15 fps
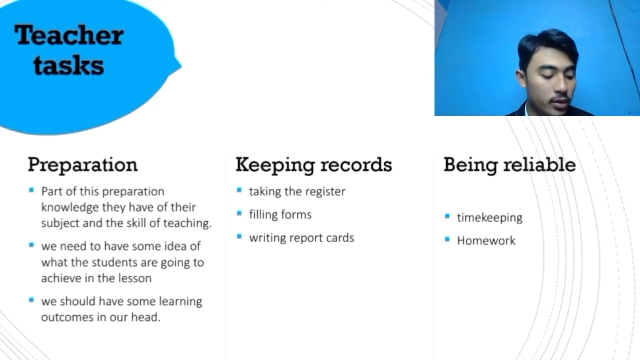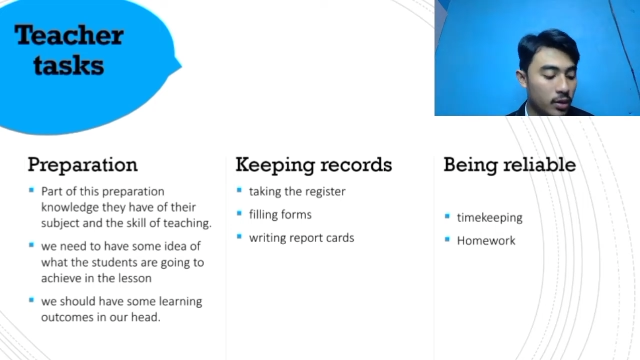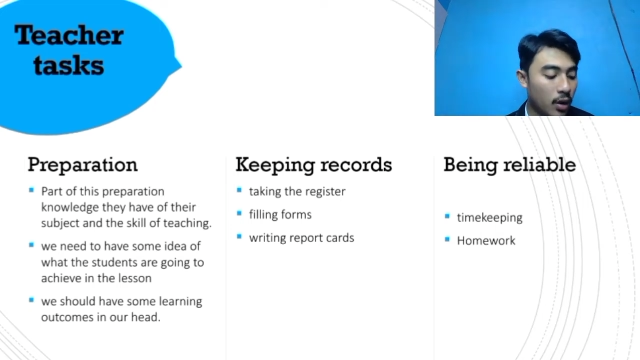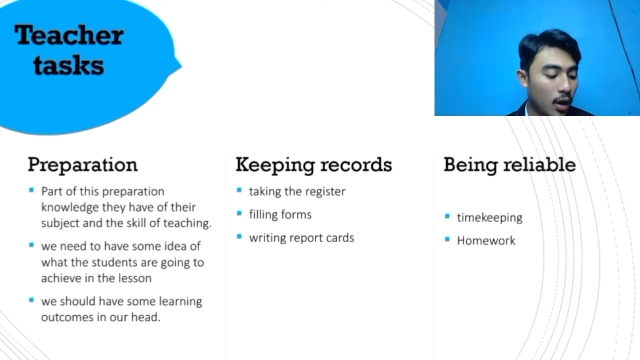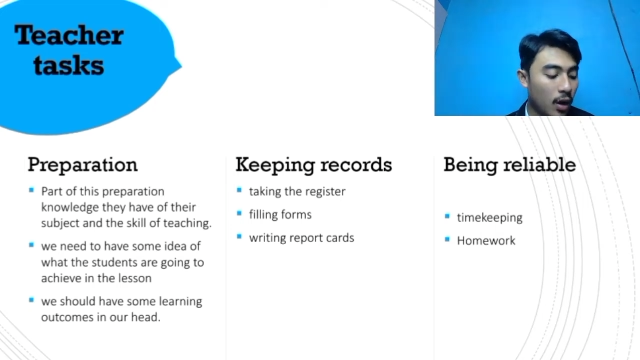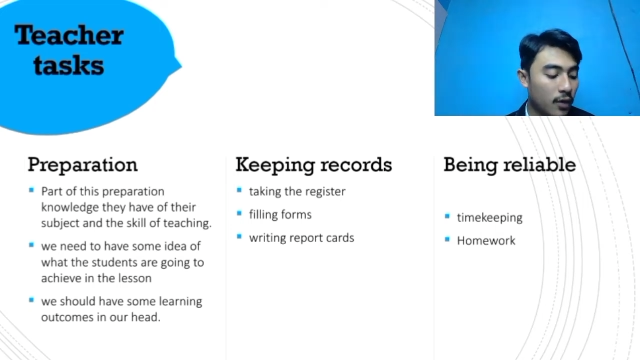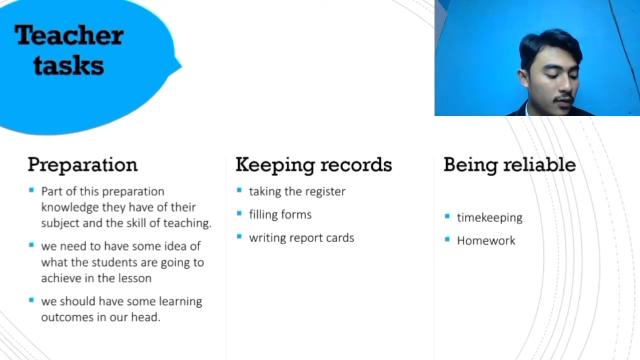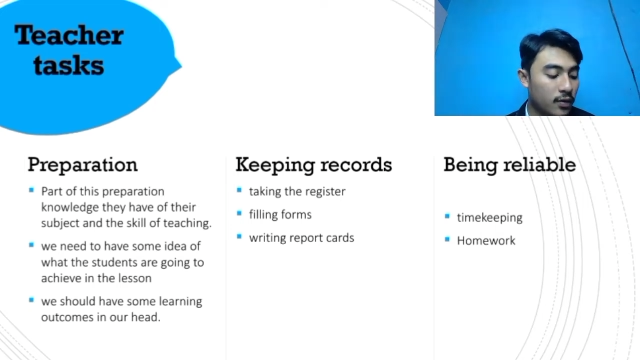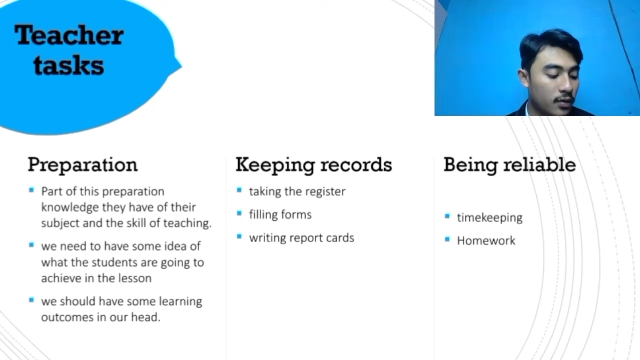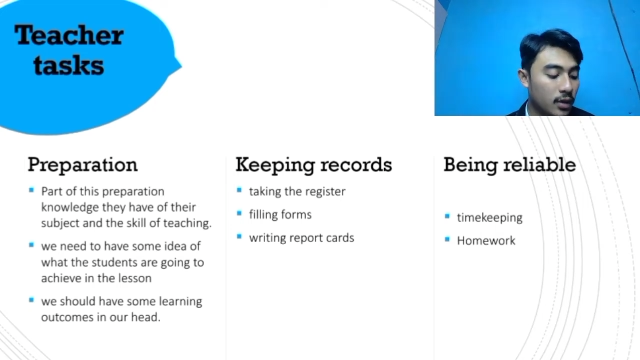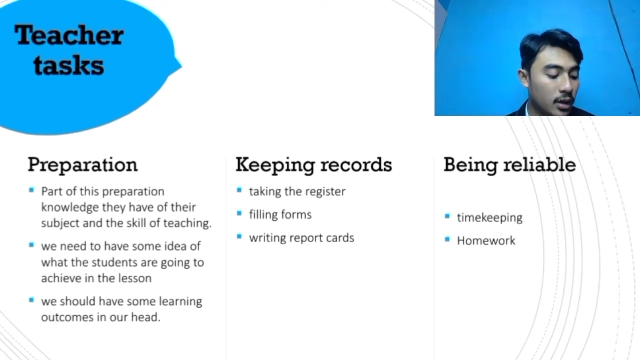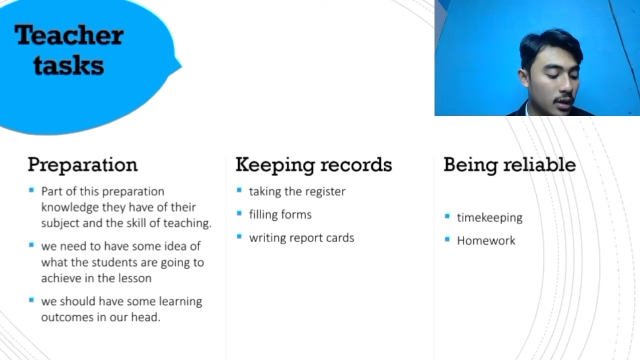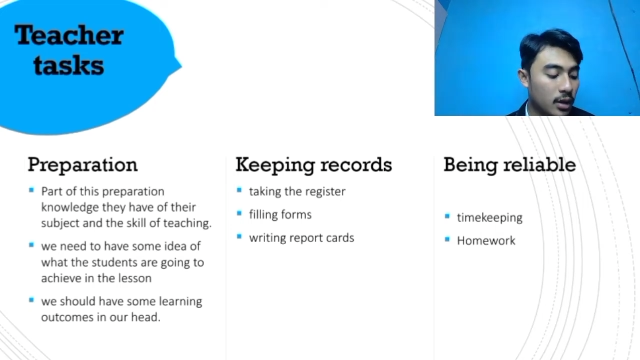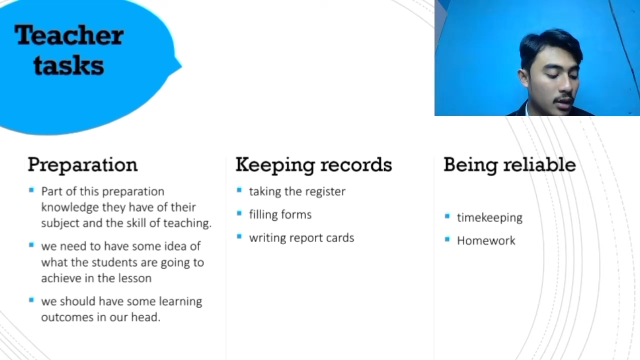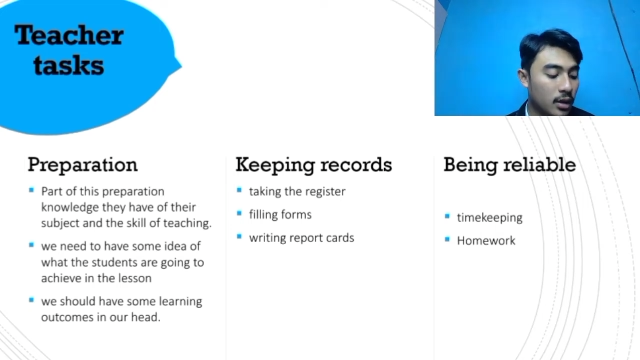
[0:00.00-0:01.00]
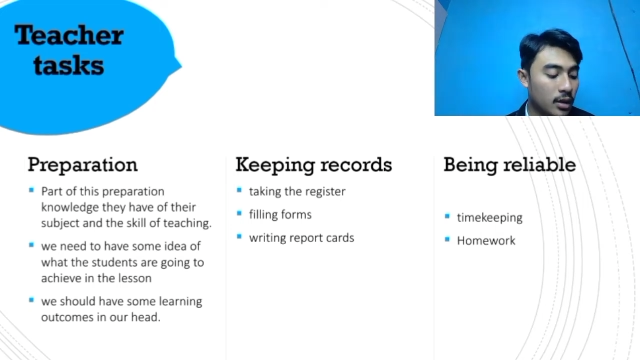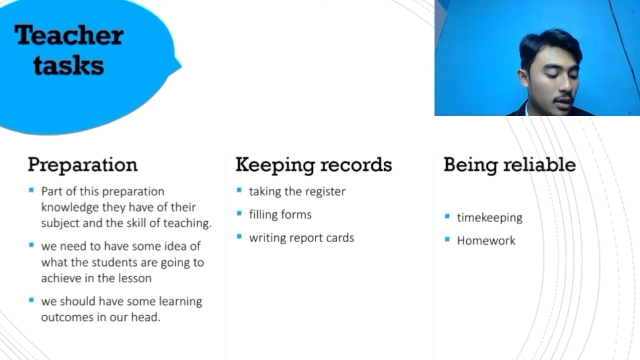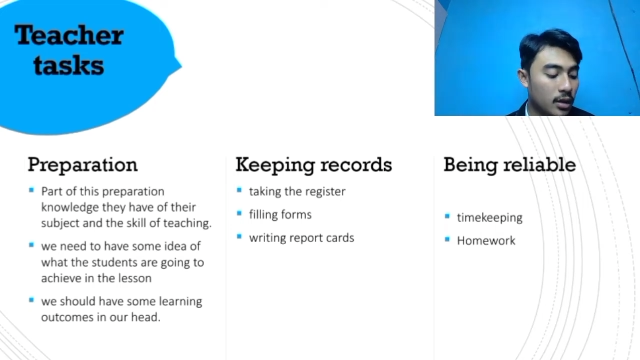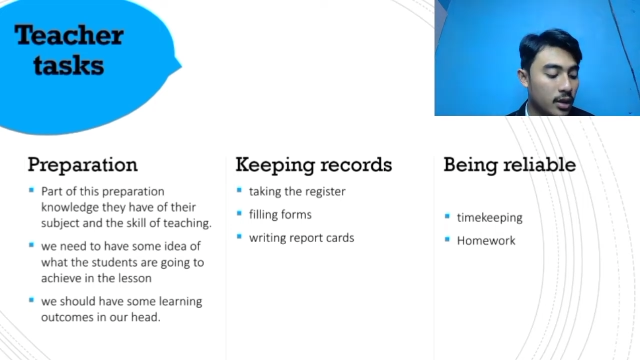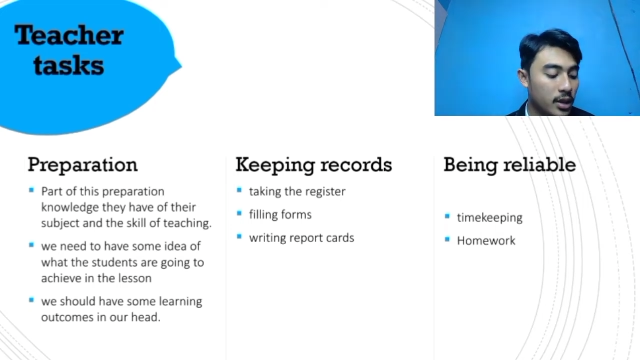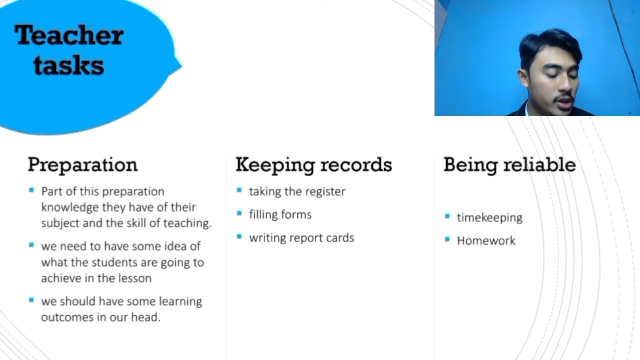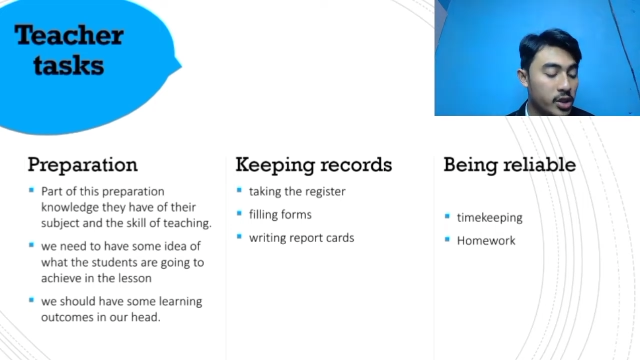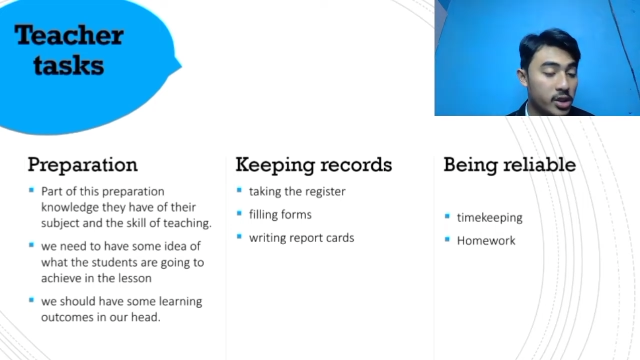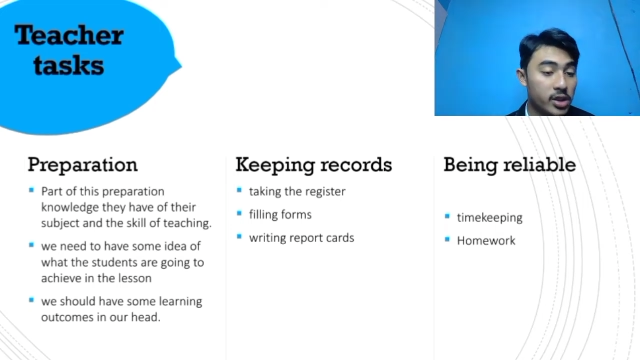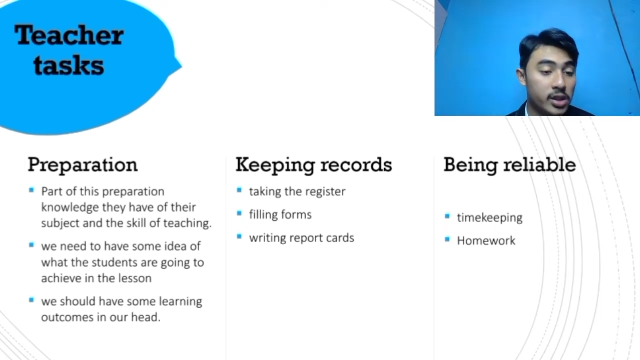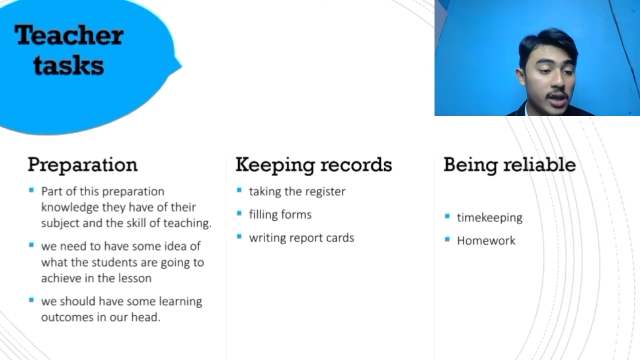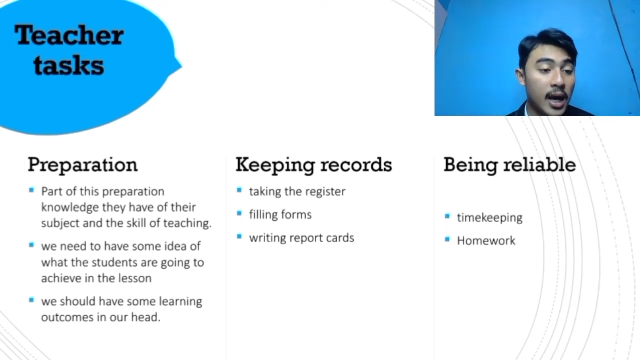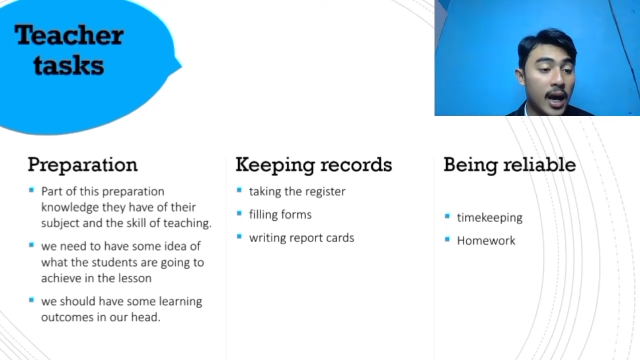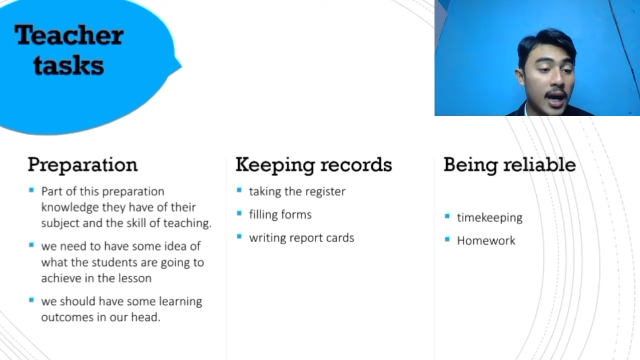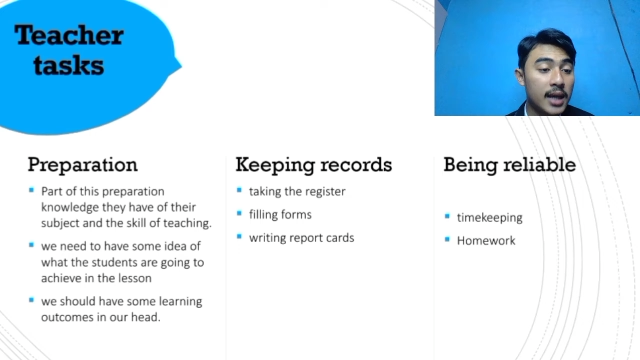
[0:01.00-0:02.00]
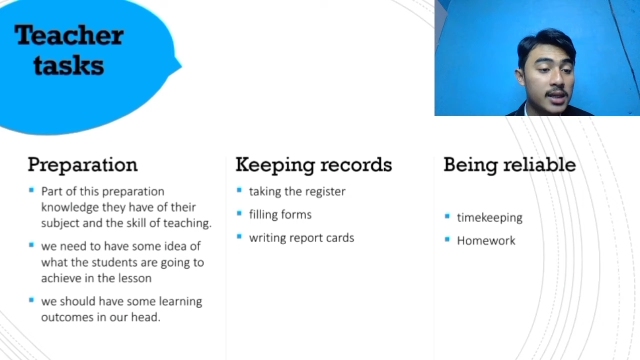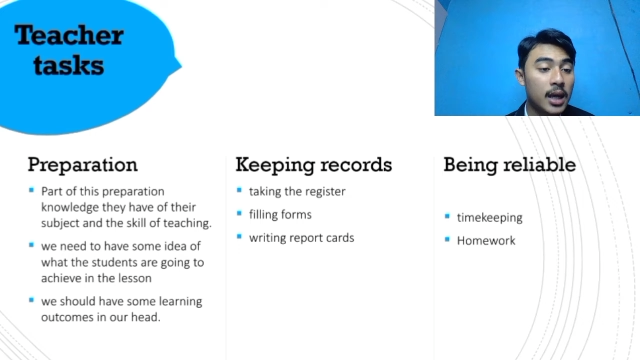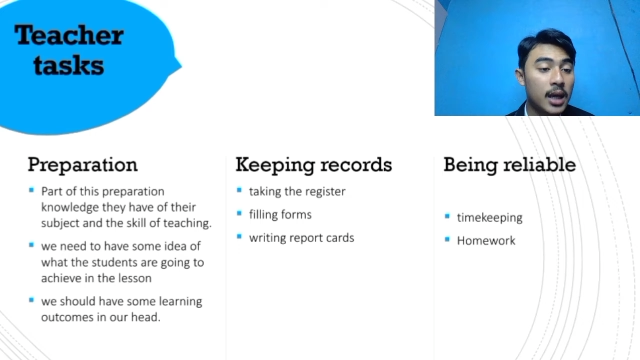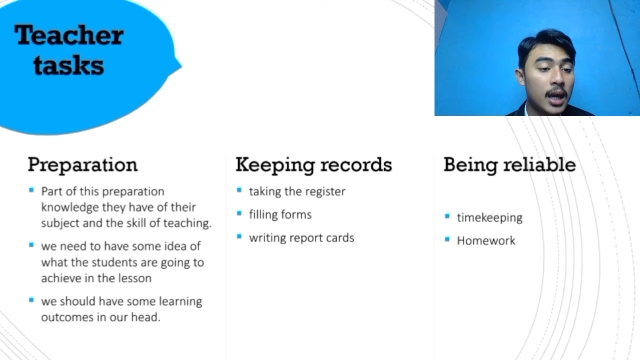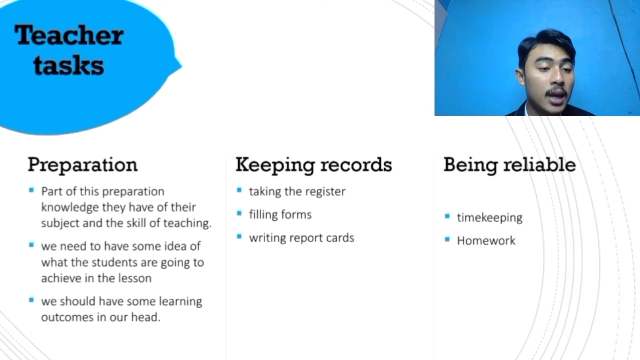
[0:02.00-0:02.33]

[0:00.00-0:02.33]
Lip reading: of teacher tasks.